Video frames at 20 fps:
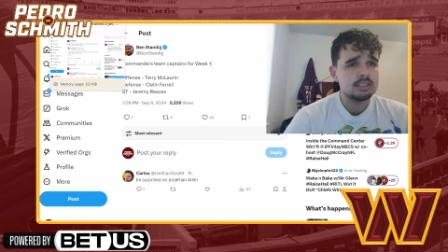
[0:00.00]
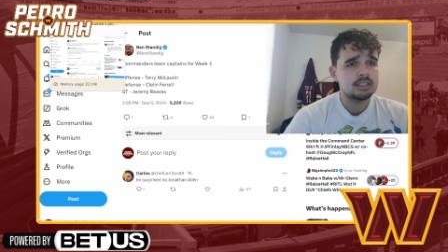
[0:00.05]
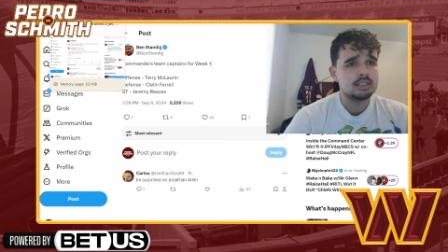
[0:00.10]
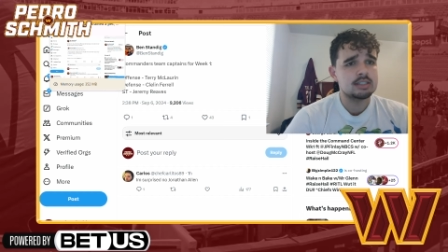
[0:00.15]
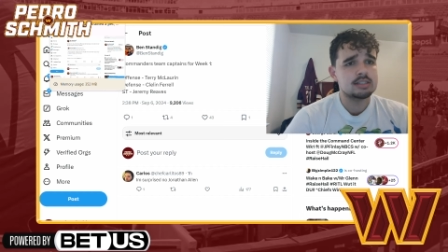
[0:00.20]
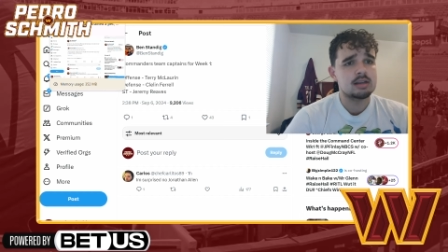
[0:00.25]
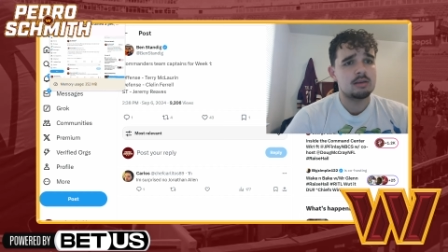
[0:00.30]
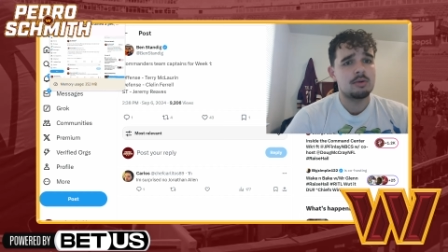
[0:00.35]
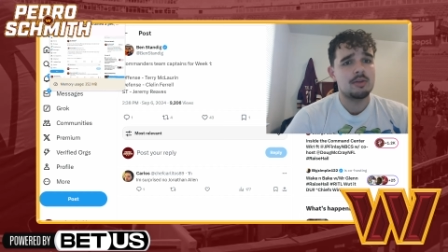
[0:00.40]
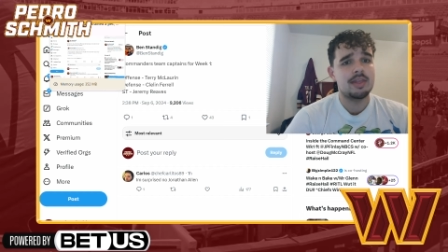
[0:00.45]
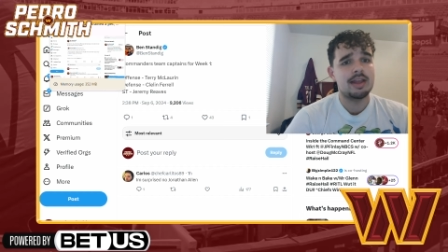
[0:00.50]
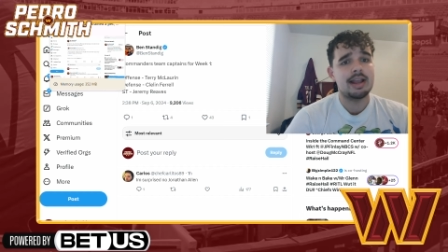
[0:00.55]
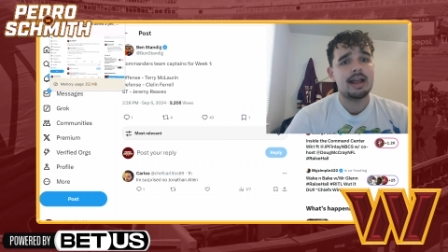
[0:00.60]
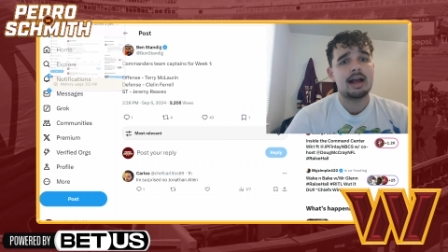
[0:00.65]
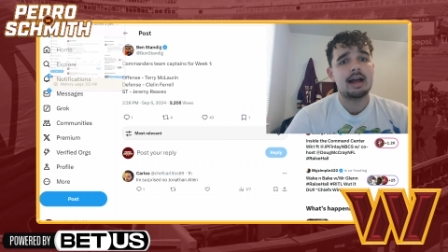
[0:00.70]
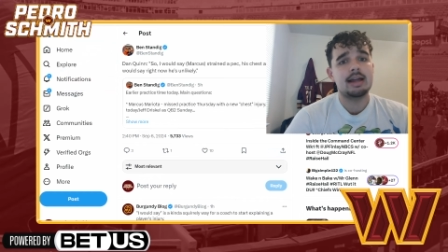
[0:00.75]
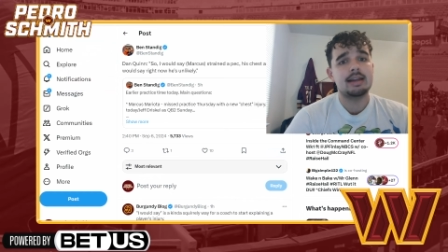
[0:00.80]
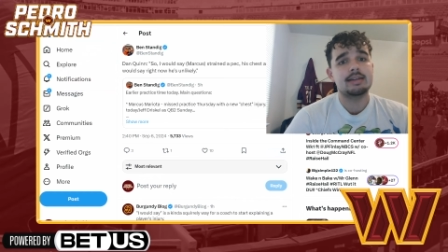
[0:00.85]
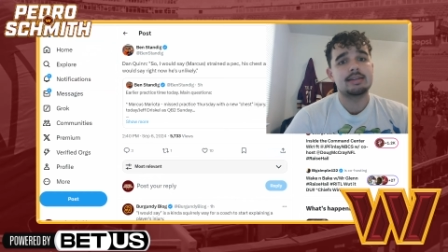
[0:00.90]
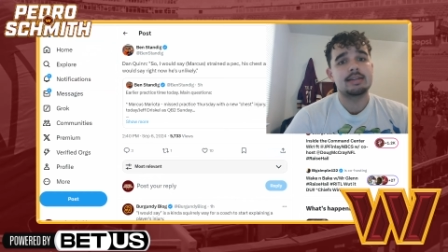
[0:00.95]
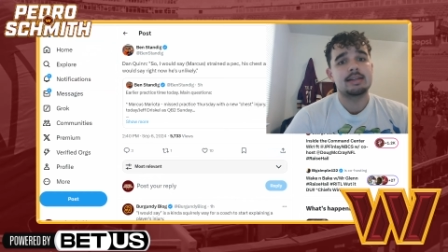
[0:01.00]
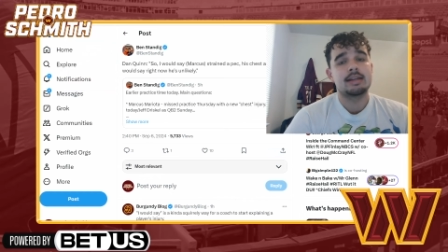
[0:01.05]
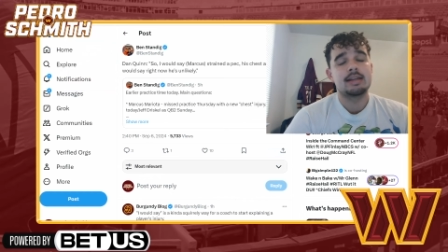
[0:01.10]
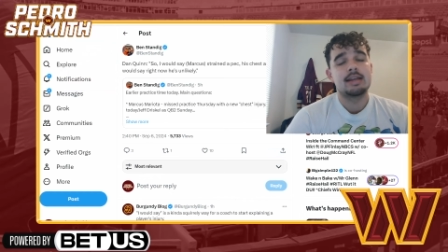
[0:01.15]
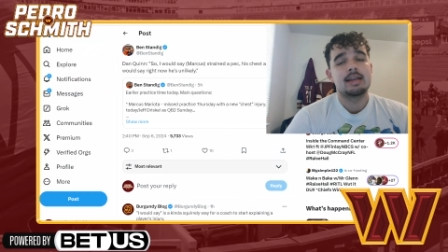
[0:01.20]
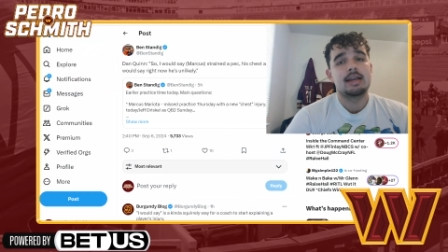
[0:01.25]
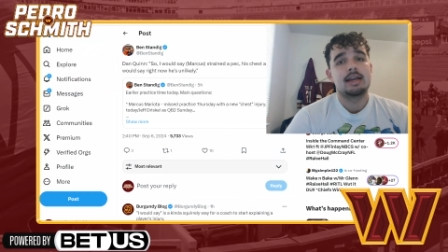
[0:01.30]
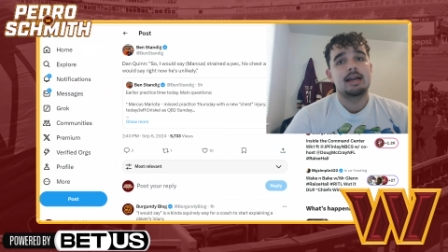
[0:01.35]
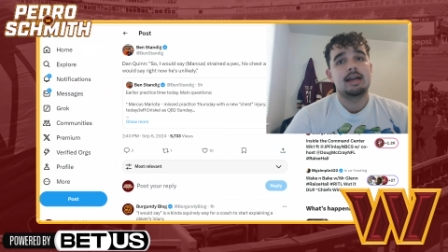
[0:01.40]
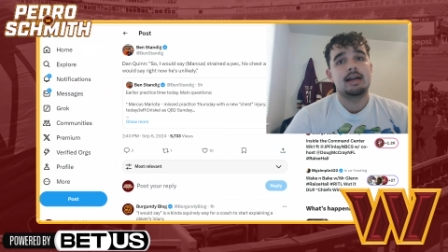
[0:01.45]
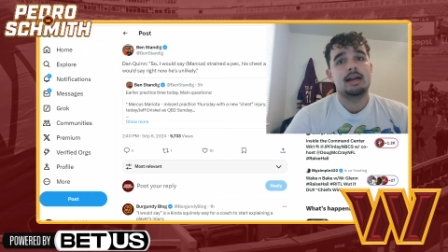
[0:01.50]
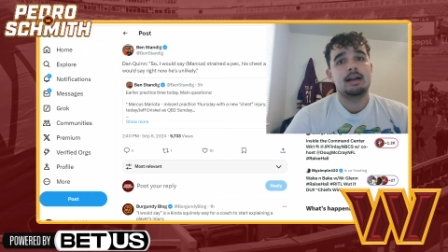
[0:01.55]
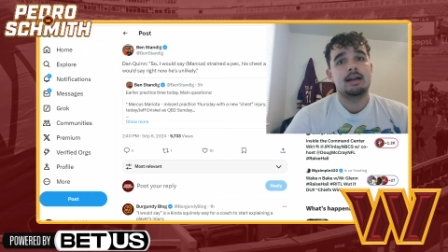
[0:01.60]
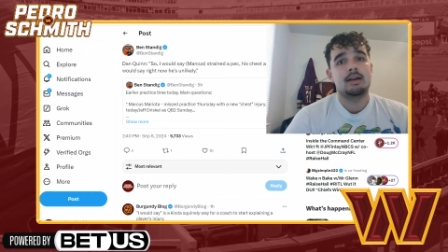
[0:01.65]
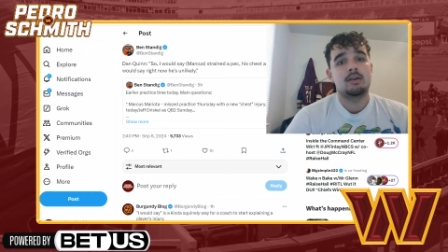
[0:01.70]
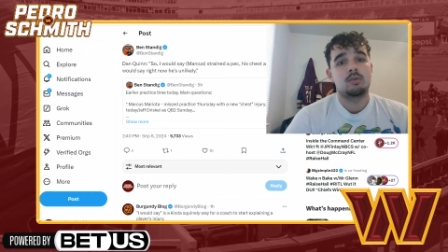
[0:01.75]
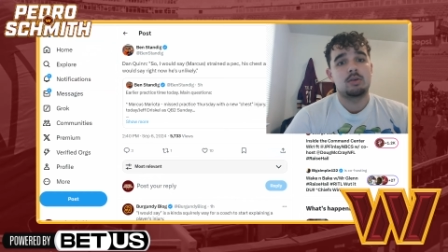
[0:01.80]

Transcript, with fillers: someone that got uh,